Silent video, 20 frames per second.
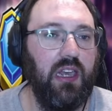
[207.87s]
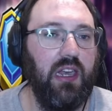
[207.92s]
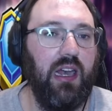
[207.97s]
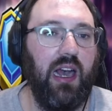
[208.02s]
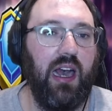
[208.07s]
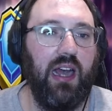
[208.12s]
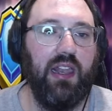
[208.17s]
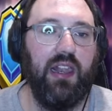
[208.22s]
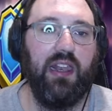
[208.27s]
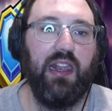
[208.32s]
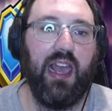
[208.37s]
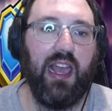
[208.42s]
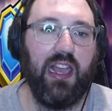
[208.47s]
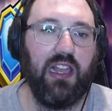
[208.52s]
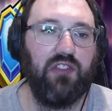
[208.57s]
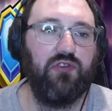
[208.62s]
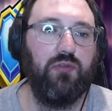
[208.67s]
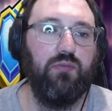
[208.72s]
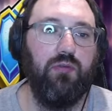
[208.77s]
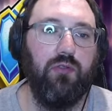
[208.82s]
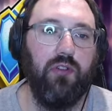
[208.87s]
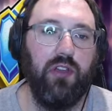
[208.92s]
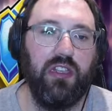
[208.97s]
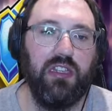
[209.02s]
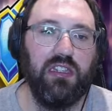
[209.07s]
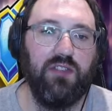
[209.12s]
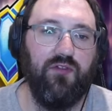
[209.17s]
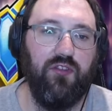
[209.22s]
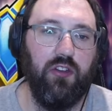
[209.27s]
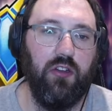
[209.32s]
And then extra
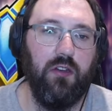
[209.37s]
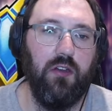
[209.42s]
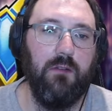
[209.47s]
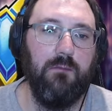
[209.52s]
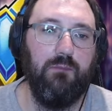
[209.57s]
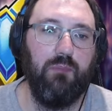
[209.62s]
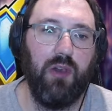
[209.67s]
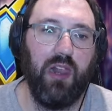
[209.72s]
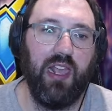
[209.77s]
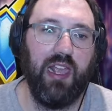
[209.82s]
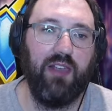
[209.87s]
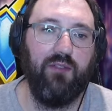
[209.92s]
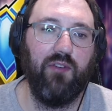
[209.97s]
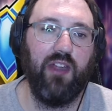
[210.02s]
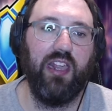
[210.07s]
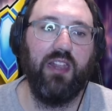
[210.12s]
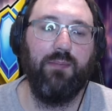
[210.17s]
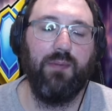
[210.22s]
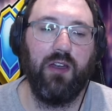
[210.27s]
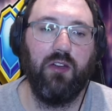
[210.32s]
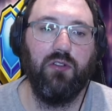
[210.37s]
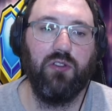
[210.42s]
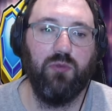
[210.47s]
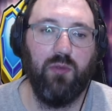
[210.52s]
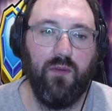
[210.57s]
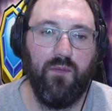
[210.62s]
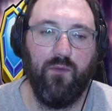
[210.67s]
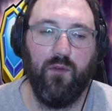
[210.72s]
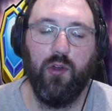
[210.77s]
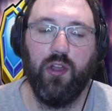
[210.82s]
points for playing raid battles
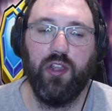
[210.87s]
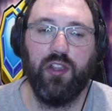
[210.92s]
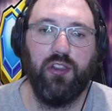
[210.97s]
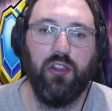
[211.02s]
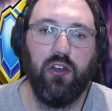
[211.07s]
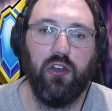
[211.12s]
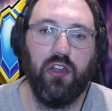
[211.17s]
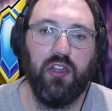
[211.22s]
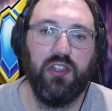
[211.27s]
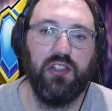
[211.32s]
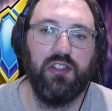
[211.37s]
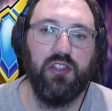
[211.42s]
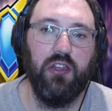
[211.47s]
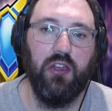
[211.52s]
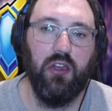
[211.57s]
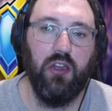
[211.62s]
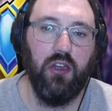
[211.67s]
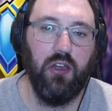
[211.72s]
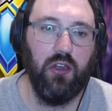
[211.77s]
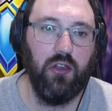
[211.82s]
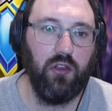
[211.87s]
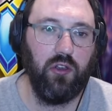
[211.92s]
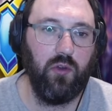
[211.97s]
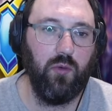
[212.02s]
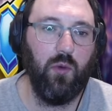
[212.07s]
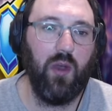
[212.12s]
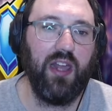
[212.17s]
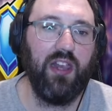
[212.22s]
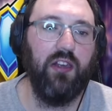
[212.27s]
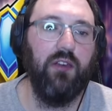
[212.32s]
with Void Knight,
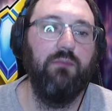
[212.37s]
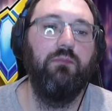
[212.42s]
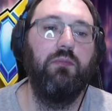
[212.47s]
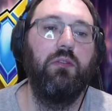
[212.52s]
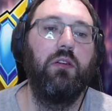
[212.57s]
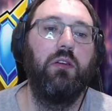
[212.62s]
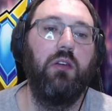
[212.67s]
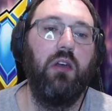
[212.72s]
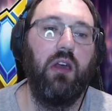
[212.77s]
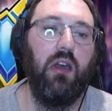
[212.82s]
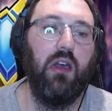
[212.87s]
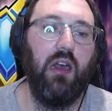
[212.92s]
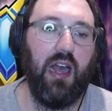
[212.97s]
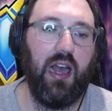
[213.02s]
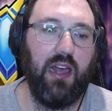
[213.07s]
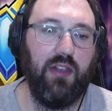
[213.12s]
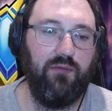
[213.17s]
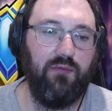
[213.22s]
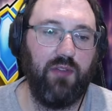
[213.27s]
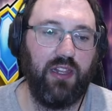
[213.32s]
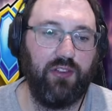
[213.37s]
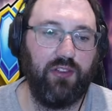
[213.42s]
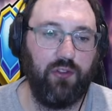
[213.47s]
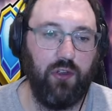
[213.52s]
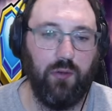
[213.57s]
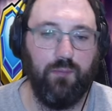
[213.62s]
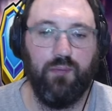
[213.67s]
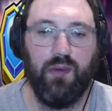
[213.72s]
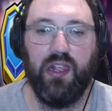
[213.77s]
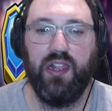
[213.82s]
Wenham, and Red
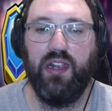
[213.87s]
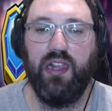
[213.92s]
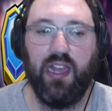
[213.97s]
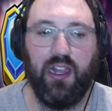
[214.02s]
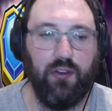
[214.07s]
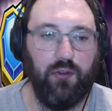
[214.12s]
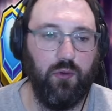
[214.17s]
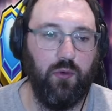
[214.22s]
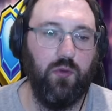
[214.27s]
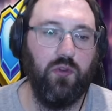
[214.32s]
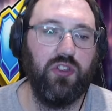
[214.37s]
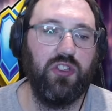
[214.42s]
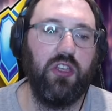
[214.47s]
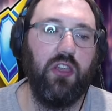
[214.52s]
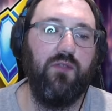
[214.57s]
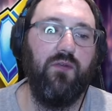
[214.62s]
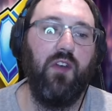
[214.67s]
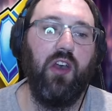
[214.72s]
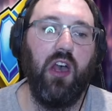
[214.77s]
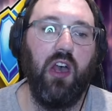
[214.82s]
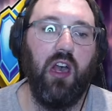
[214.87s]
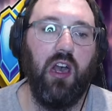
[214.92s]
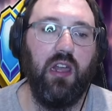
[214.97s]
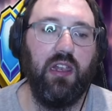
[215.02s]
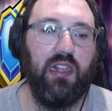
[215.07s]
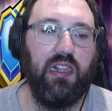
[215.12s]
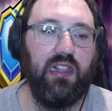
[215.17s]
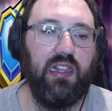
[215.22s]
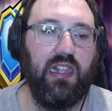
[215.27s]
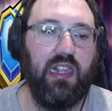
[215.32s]
Goblin. And also for
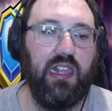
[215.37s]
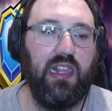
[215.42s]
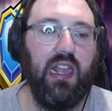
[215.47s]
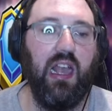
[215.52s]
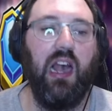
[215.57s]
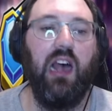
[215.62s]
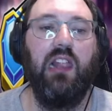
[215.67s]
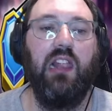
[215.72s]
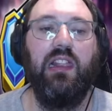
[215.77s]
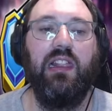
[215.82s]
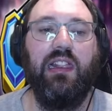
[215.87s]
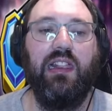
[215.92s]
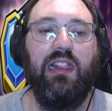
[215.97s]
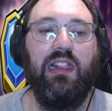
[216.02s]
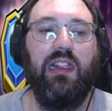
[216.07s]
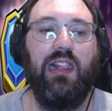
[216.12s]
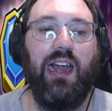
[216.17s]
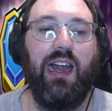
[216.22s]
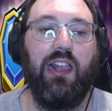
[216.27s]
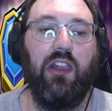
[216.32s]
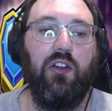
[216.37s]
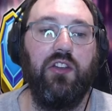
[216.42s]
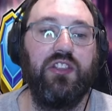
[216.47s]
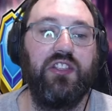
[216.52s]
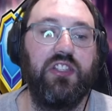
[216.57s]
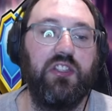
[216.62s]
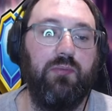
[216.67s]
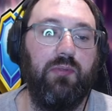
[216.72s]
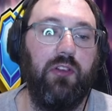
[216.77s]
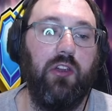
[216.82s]
earning the allied
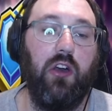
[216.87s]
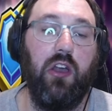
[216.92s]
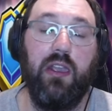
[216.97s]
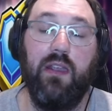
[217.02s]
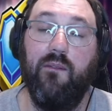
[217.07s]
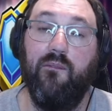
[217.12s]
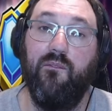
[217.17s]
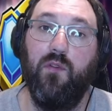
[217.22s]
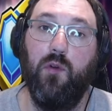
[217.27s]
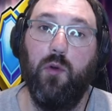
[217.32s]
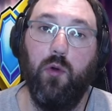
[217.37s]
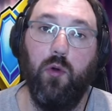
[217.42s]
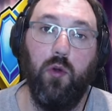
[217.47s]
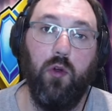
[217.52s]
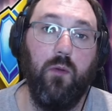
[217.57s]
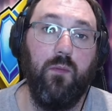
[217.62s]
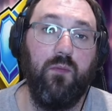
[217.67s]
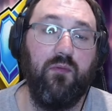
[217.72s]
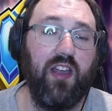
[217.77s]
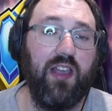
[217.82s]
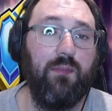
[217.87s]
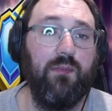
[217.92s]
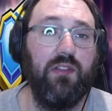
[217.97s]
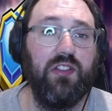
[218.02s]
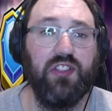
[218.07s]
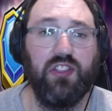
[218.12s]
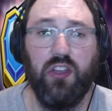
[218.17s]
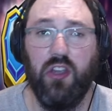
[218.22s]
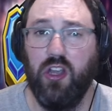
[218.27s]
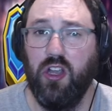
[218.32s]
supply for orb
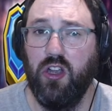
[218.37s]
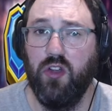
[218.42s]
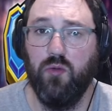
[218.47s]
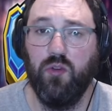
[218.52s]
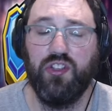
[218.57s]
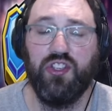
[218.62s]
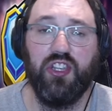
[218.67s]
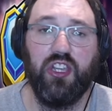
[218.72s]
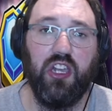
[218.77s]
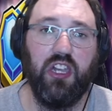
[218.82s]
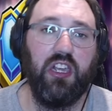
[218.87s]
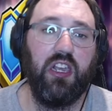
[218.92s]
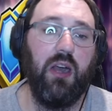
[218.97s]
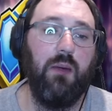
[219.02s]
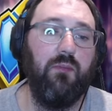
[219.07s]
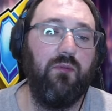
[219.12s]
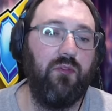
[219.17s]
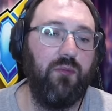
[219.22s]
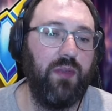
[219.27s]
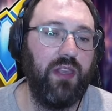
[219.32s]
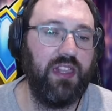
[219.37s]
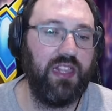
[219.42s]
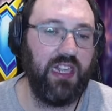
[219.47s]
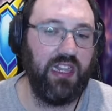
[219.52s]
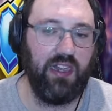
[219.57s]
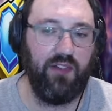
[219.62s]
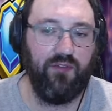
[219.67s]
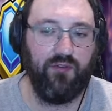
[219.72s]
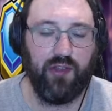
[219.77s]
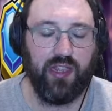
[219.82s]
fragments, which are going to come from your
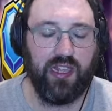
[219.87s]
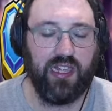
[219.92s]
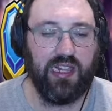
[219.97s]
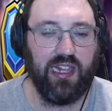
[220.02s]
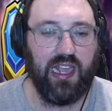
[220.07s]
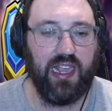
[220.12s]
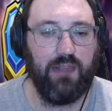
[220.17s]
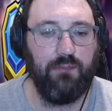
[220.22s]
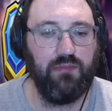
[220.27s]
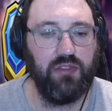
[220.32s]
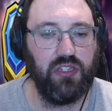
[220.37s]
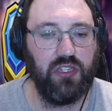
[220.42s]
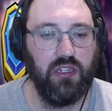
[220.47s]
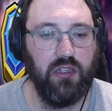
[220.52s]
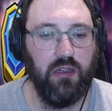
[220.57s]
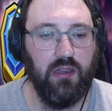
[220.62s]
daily free claims.